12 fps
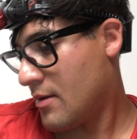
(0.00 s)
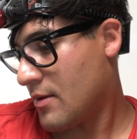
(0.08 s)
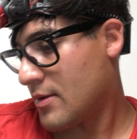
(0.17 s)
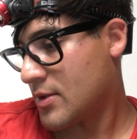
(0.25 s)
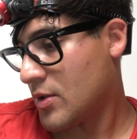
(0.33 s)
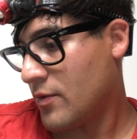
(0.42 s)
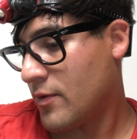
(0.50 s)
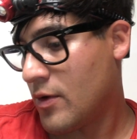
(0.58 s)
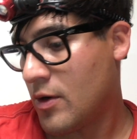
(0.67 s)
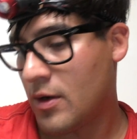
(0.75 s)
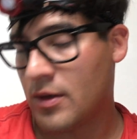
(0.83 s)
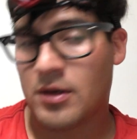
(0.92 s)
so
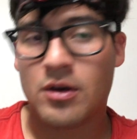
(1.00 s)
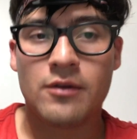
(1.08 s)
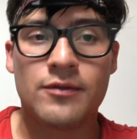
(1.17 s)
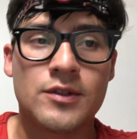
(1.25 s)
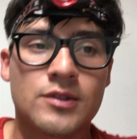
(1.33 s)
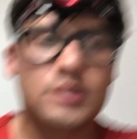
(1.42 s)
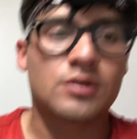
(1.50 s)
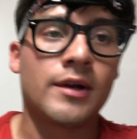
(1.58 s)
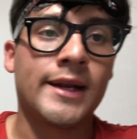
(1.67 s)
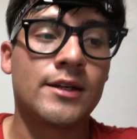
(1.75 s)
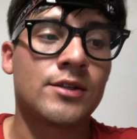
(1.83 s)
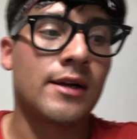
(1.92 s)
far the car feels
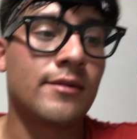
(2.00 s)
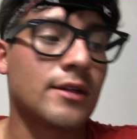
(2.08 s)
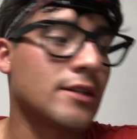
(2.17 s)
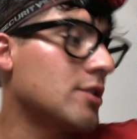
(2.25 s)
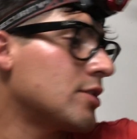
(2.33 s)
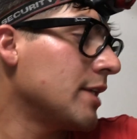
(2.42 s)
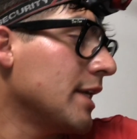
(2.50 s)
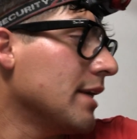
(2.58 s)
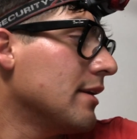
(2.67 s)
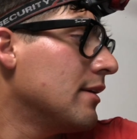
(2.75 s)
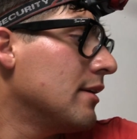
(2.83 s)
great driving on the street.